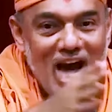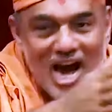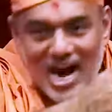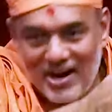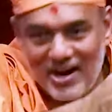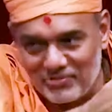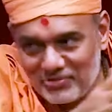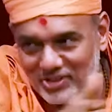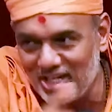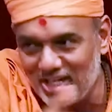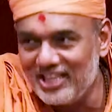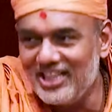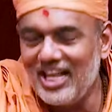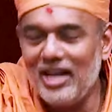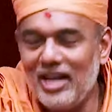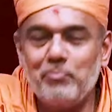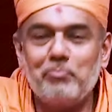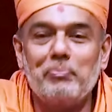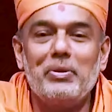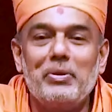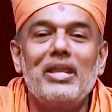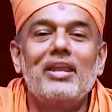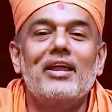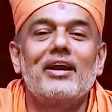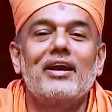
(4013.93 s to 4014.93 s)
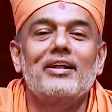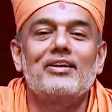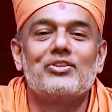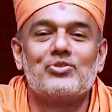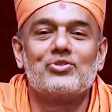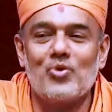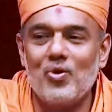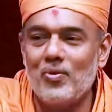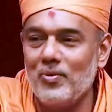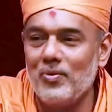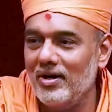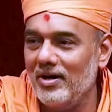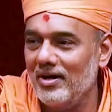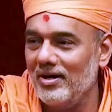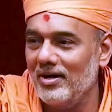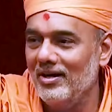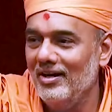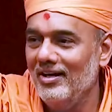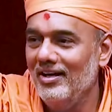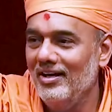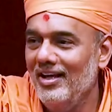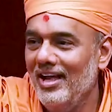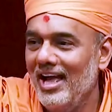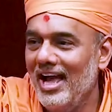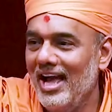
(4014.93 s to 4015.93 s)
After that period is over
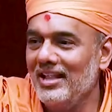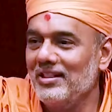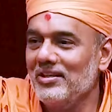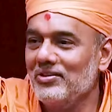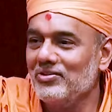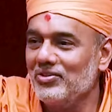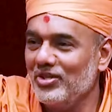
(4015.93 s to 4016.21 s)
and